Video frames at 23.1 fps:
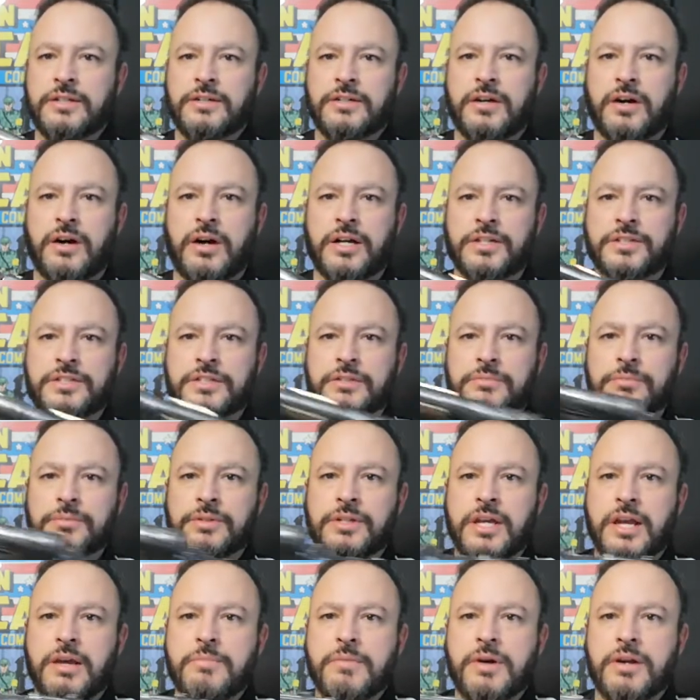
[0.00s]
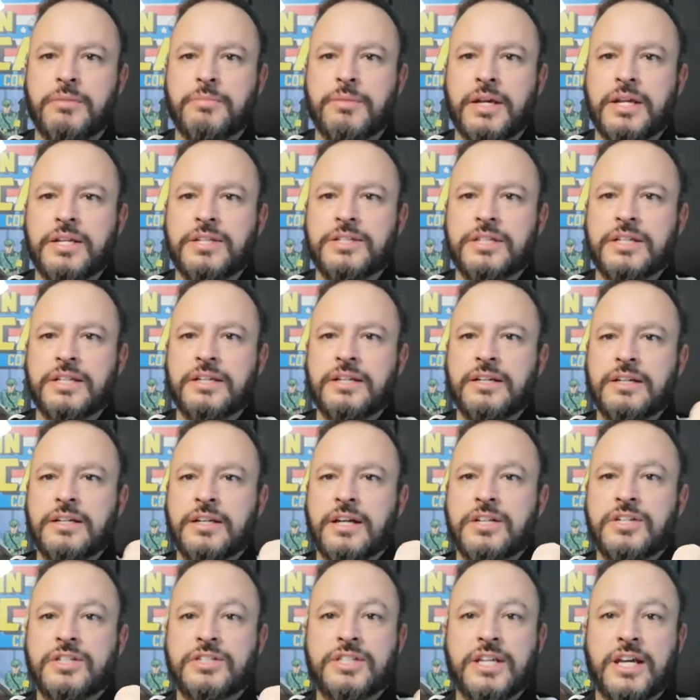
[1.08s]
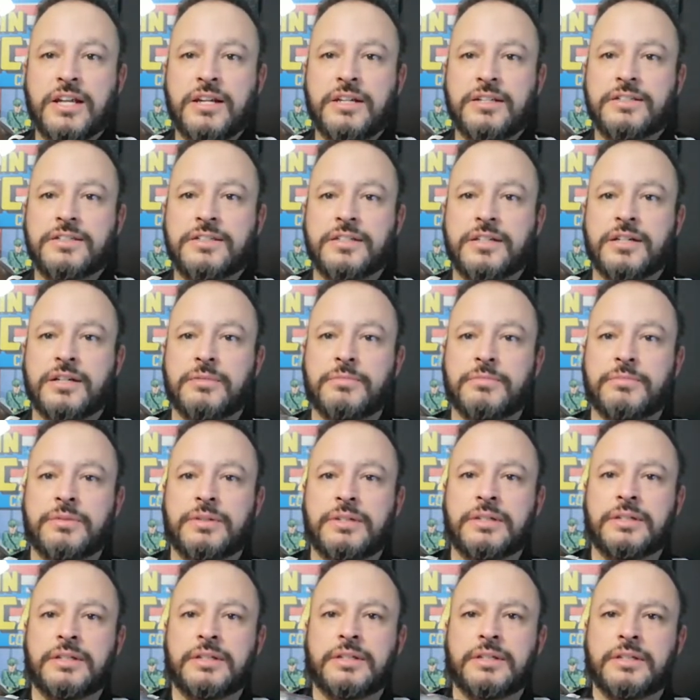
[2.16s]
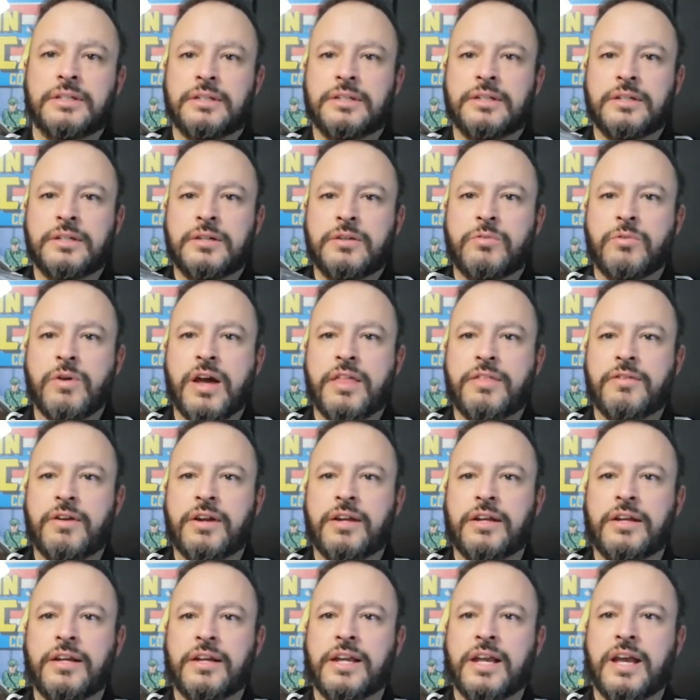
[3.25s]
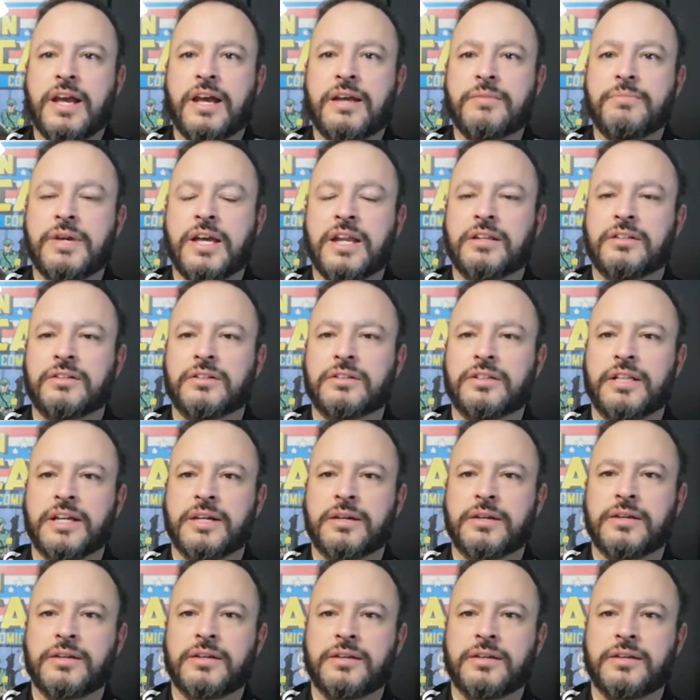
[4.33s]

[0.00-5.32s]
Awesome, came out amazing. I just added some weathering again, made it look like